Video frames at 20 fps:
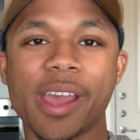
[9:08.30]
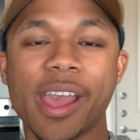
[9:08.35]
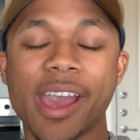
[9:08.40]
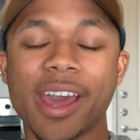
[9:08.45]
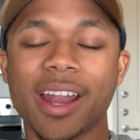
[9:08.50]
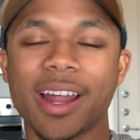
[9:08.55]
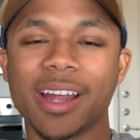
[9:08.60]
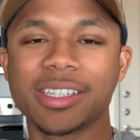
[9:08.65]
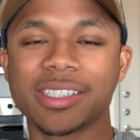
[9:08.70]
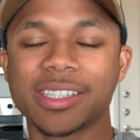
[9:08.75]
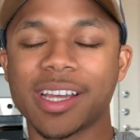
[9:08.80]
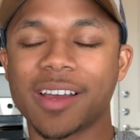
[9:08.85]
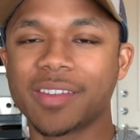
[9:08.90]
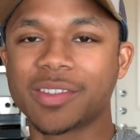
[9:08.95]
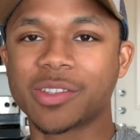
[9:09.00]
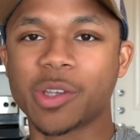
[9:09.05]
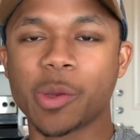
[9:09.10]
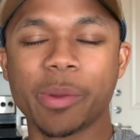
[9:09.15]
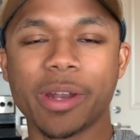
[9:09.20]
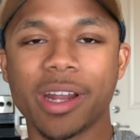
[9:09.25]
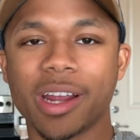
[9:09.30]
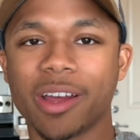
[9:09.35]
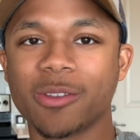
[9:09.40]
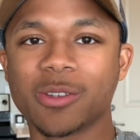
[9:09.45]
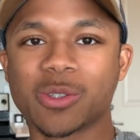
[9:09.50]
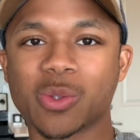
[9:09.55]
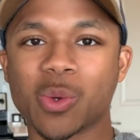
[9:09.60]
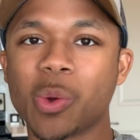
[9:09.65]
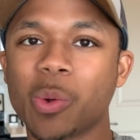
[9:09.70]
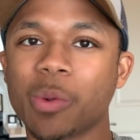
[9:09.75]
And I just have so many other
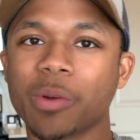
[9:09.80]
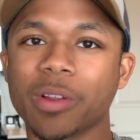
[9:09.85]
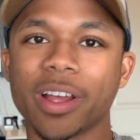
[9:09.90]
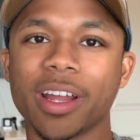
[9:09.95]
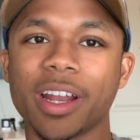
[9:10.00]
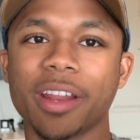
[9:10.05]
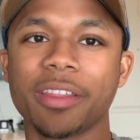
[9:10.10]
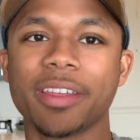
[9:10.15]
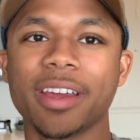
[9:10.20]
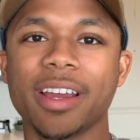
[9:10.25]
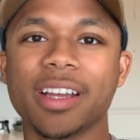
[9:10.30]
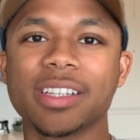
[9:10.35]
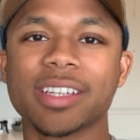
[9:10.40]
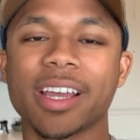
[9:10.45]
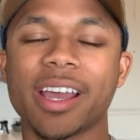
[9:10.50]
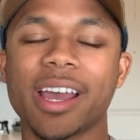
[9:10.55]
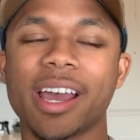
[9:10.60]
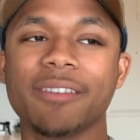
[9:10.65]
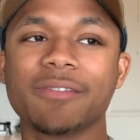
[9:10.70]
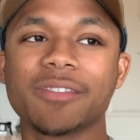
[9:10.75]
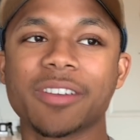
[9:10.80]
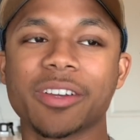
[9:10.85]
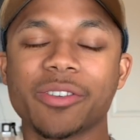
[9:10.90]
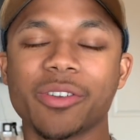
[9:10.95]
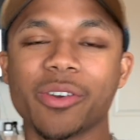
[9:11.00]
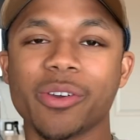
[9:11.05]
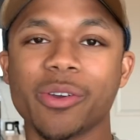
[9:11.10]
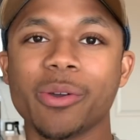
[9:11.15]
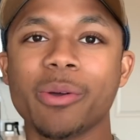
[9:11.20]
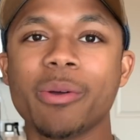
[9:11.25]
school-related things I have to
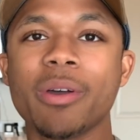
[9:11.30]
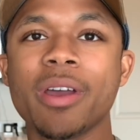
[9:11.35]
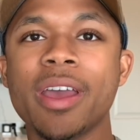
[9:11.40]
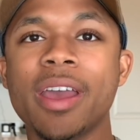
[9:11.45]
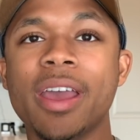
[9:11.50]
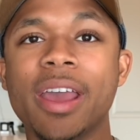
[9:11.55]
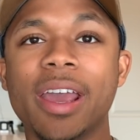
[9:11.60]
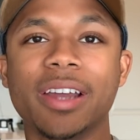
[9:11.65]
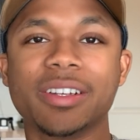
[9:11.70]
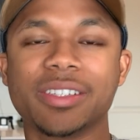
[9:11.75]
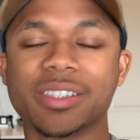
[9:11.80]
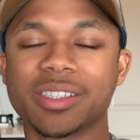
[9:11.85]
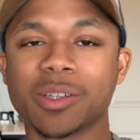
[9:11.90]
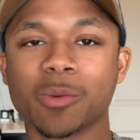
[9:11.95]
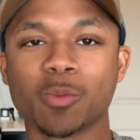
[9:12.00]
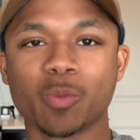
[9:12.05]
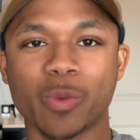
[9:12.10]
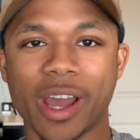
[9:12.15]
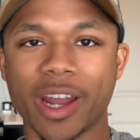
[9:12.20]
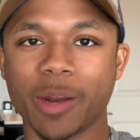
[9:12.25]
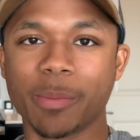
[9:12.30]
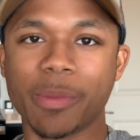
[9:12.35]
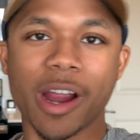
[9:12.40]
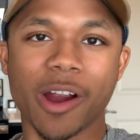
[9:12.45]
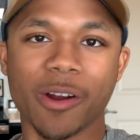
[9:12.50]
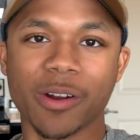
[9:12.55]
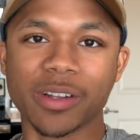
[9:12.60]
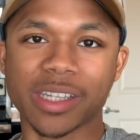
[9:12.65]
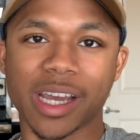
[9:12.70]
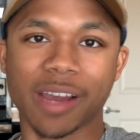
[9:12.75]
do, and just some random
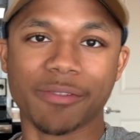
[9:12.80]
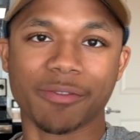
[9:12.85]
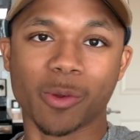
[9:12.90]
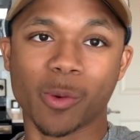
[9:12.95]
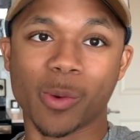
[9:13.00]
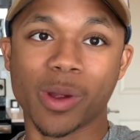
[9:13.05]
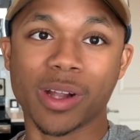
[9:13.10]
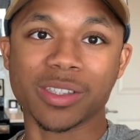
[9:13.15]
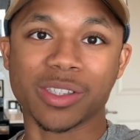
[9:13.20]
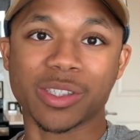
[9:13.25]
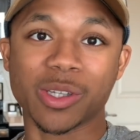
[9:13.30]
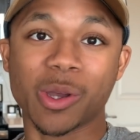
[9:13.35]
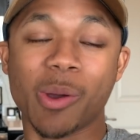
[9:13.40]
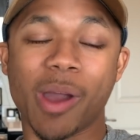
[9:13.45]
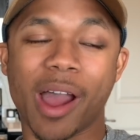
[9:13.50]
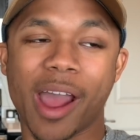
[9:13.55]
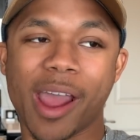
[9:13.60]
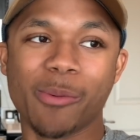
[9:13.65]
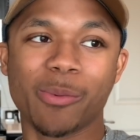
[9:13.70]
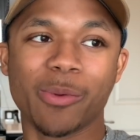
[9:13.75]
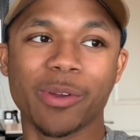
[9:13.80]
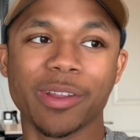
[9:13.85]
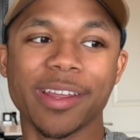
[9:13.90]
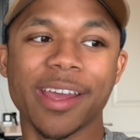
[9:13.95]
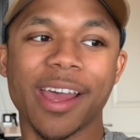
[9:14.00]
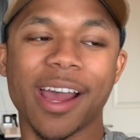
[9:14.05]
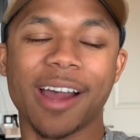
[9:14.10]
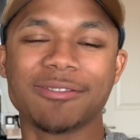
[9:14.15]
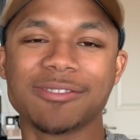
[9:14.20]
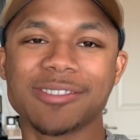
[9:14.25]
errands I have to run, so I really
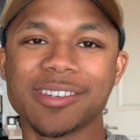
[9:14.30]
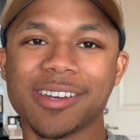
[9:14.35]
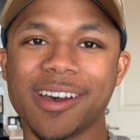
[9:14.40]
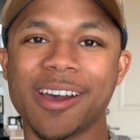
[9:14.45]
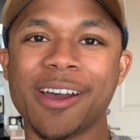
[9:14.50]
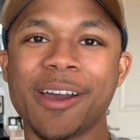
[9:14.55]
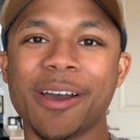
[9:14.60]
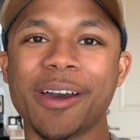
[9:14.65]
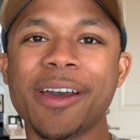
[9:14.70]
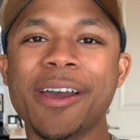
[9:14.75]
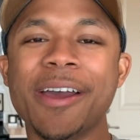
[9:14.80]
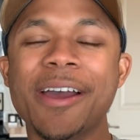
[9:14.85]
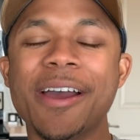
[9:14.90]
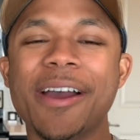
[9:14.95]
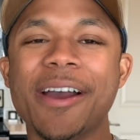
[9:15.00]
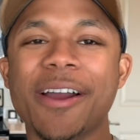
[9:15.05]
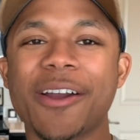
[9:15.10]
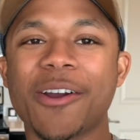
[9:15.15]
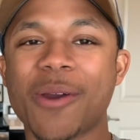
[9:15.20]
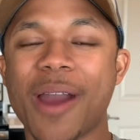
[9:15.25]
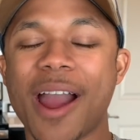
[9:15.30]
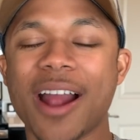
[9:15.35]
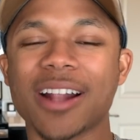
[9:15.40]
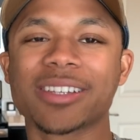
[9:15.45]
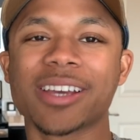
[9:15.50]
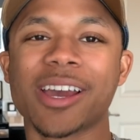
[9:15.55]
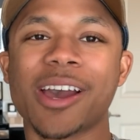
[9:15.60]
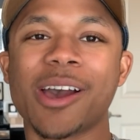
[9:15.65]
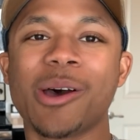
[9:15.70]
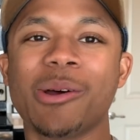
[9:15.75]
have to crack
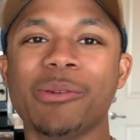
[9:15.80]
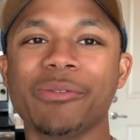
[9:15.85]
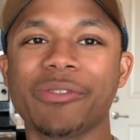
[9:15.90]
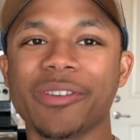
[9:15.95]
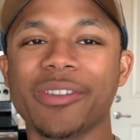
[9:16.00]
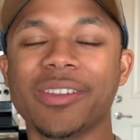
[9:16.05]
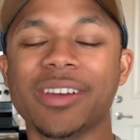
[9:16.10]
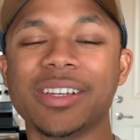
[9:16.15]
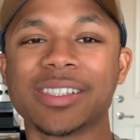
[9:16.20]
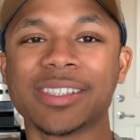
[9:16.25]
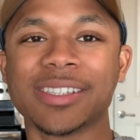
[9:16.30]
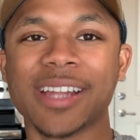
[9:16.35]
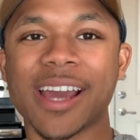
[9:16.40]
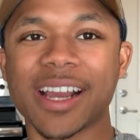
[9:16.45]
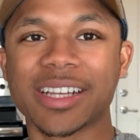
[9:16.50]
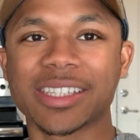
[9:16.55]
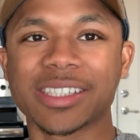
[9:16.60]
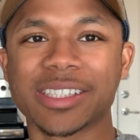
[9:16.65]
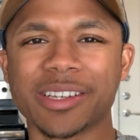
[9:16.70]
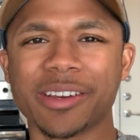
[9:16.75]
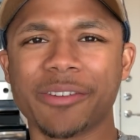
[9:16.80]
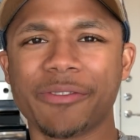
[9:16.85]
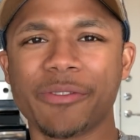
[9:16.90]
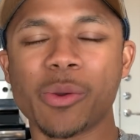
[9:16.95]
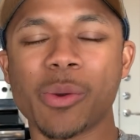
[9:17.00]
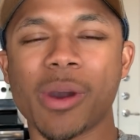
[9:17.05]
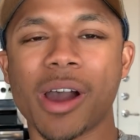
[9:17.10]
down for these next few